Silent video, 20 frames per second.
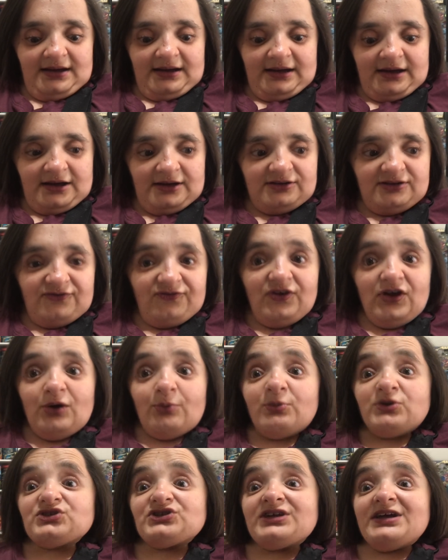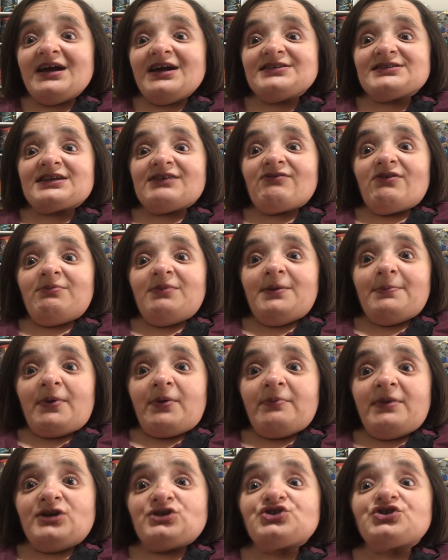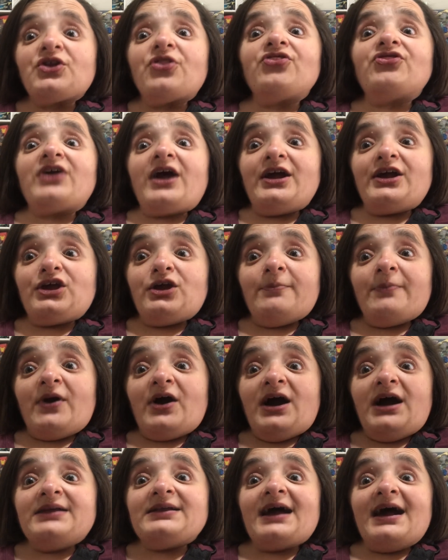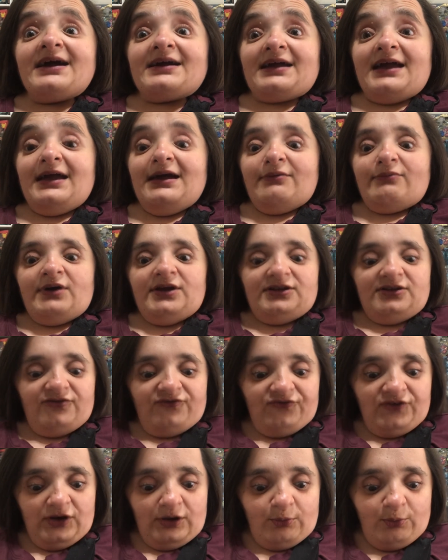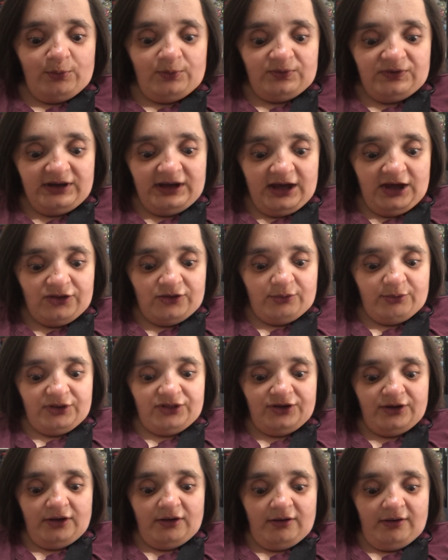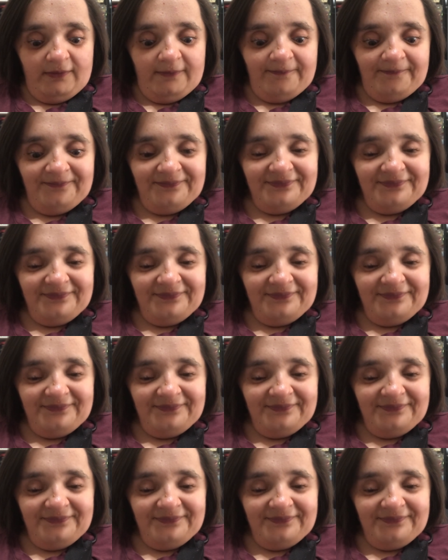to film, which he has given me permission. Thank you, Brian. I can't wait to film together with y'all